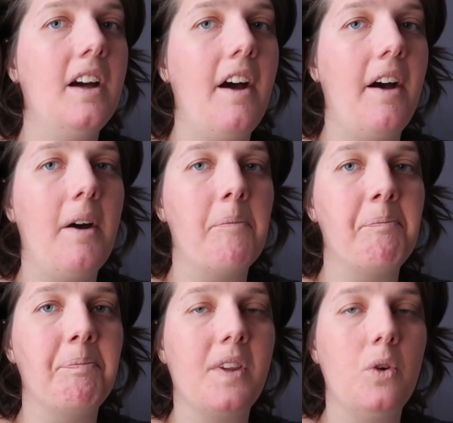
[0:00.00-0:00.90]

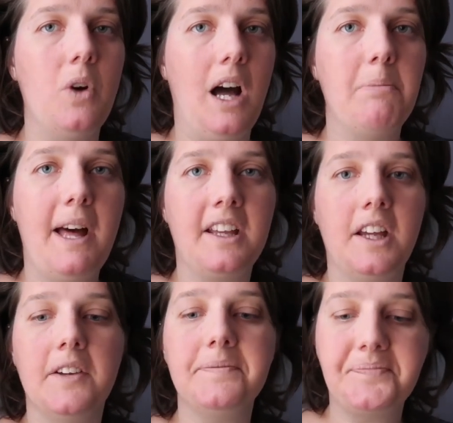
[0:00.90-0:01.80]
or
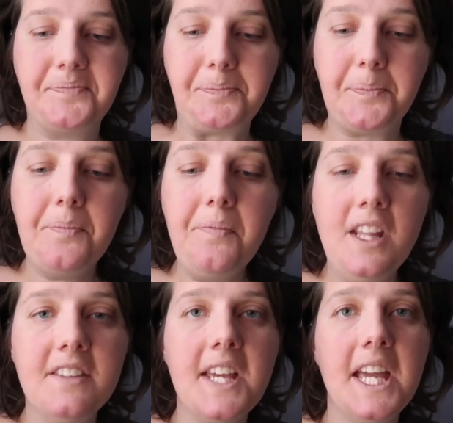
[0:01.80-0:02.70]
alpaca,
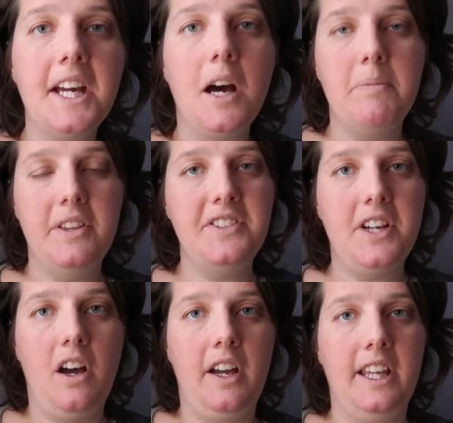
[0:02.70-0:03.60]
take up the
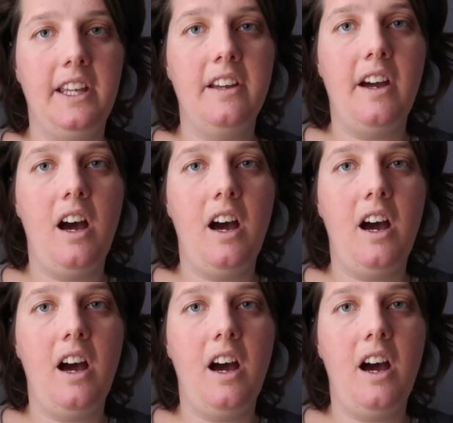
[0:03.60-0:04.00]
dye